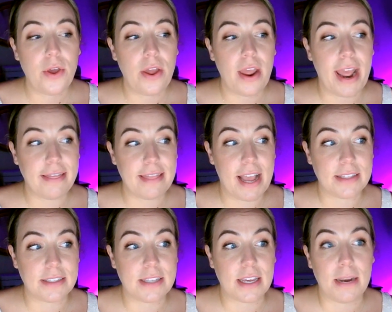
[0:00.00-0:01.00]
And
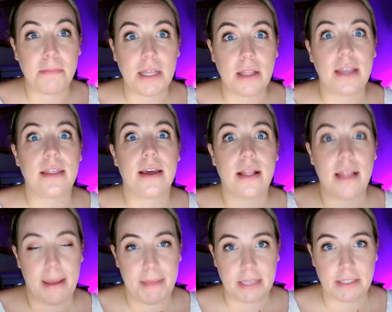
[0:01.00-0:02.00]
that's going to be the
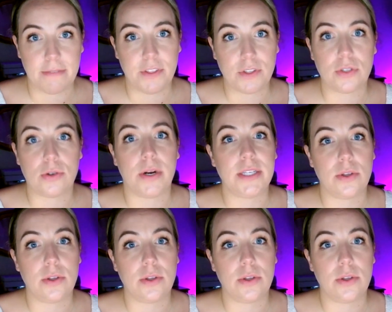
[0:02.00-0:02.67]
climax of the story.